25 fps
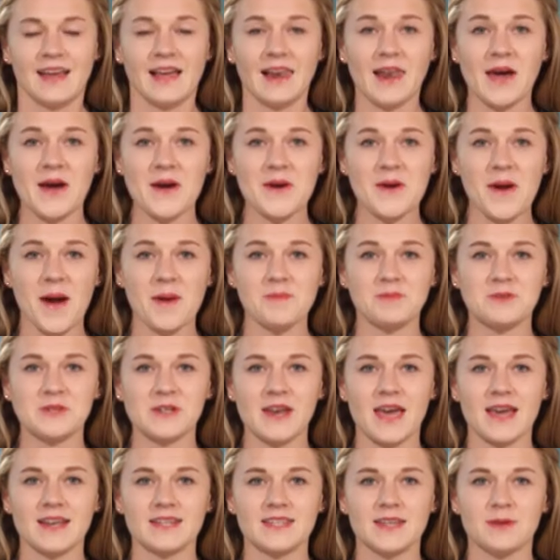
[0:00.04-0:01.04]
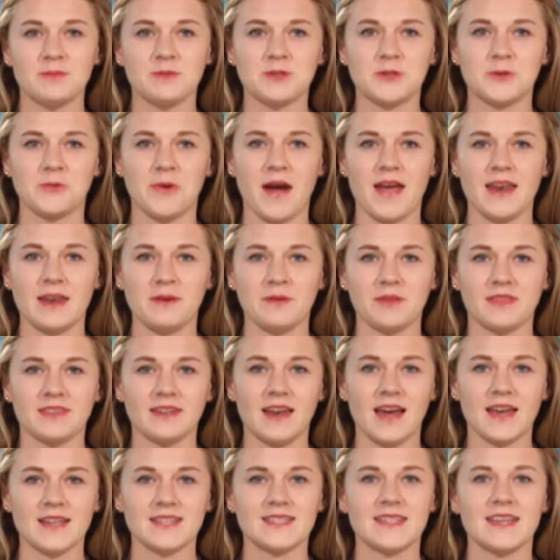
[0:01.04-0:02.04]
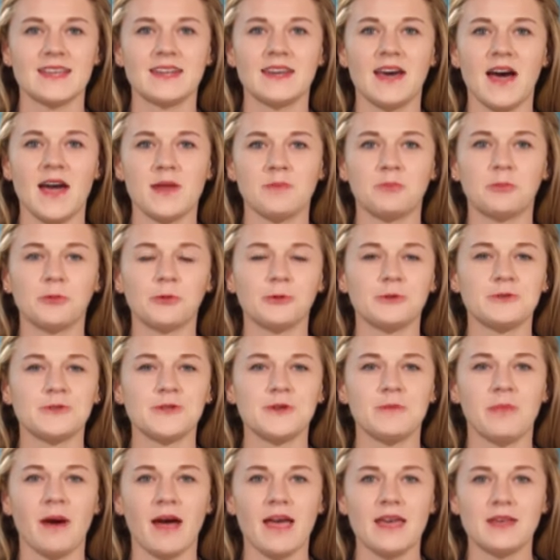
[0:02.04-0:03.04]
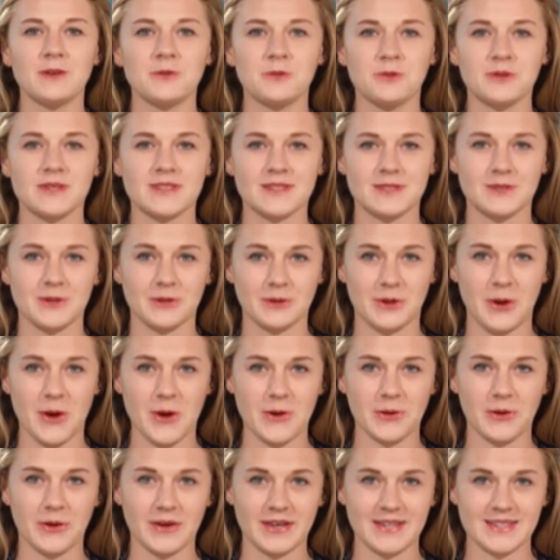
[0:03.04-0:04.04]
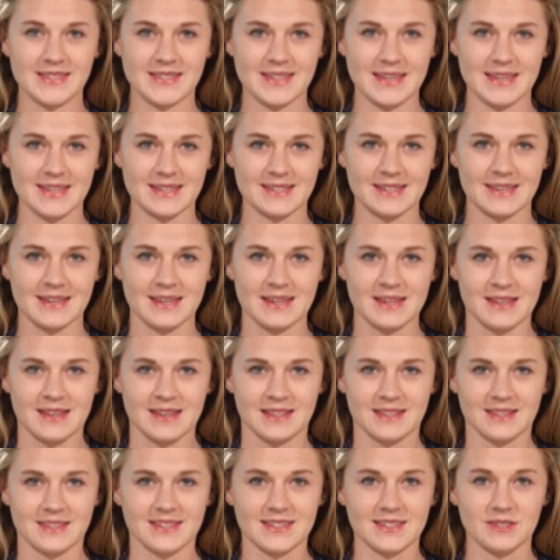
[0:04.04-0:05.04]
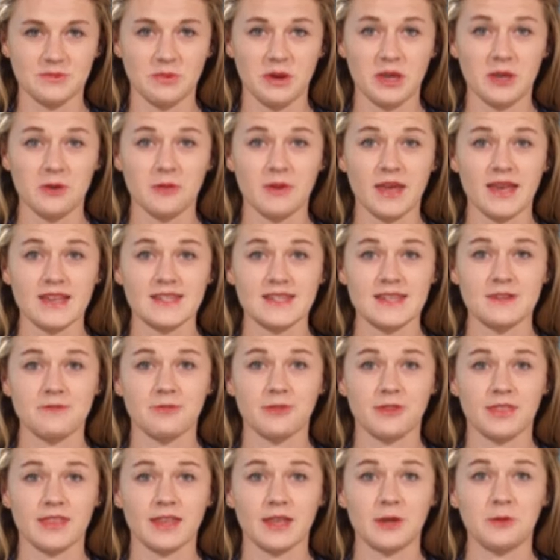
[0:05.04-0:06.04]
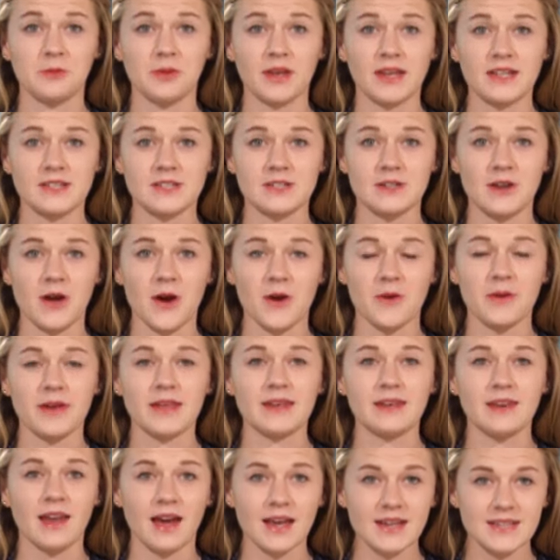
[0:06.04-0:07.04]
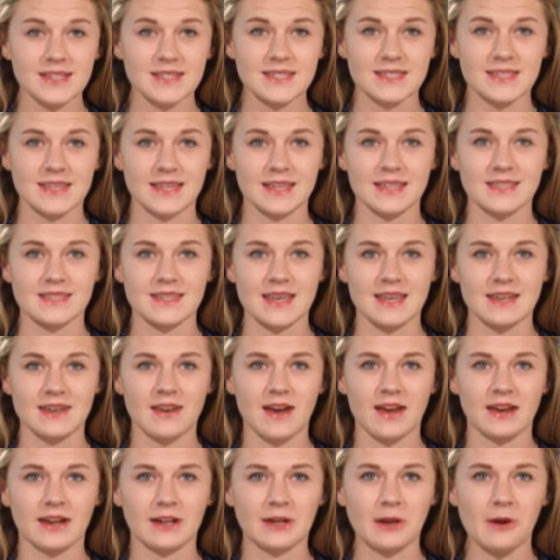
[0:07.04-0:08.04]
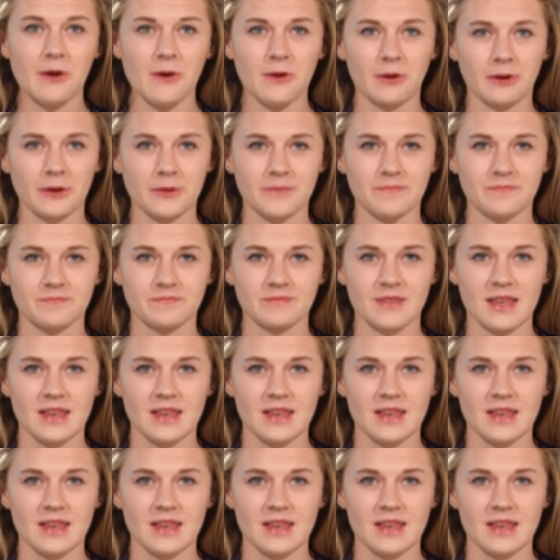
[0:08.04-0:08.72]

Hello, I'm Janae Tibb-Sharaney with 90 at 9, brought to you by interest.co.nz. This is where you get everything you need to know in 90 seconds at 9 o'clock.